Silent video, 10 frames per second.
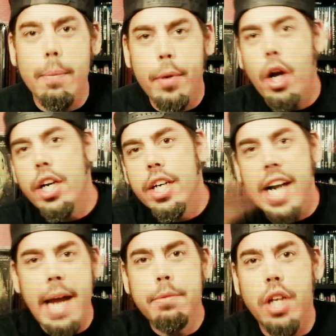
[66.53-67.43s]
I'll put all your
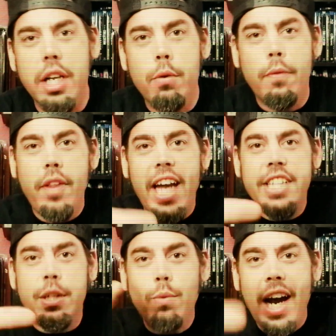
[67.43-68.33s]
names on it, and we'll
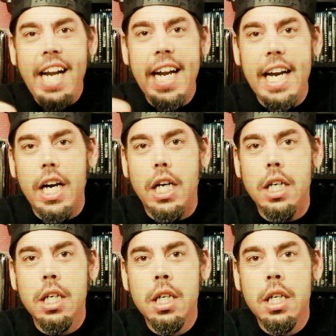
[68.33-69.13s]
flash it right here.